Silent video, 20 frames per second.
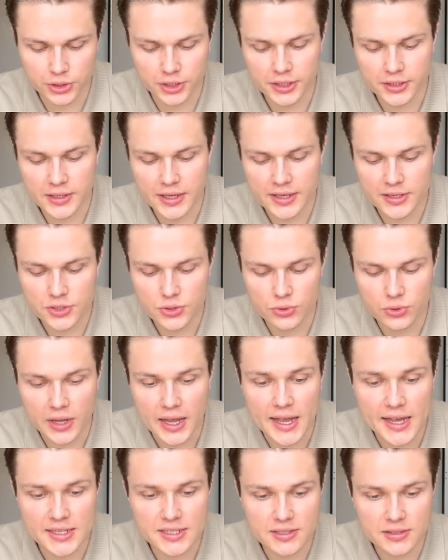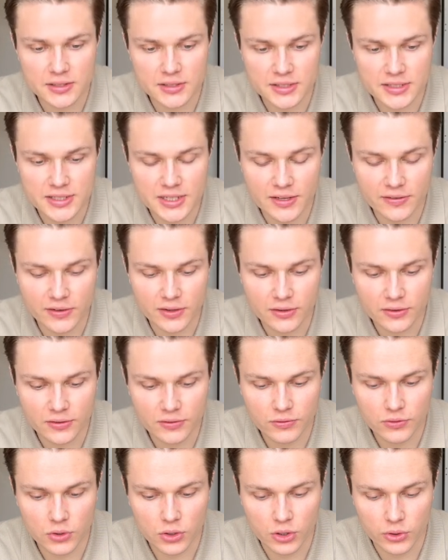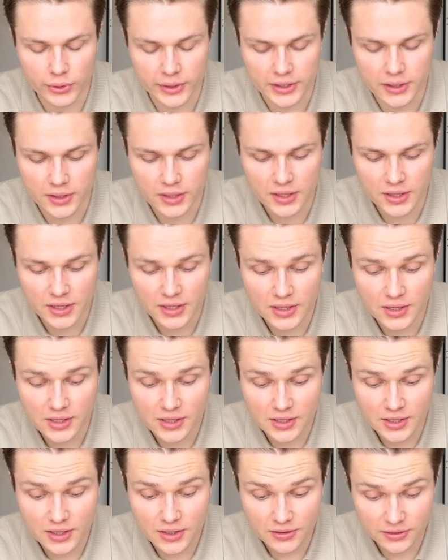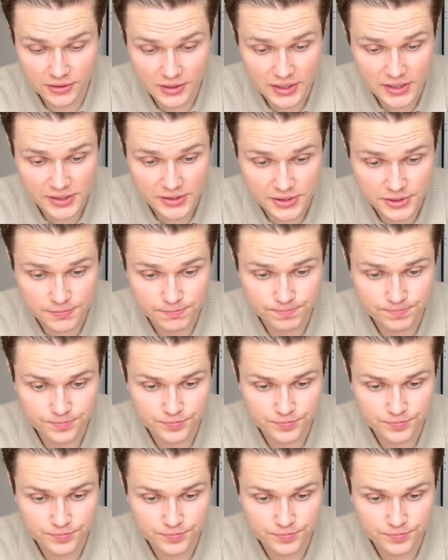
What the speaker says: he tends to ask the following things.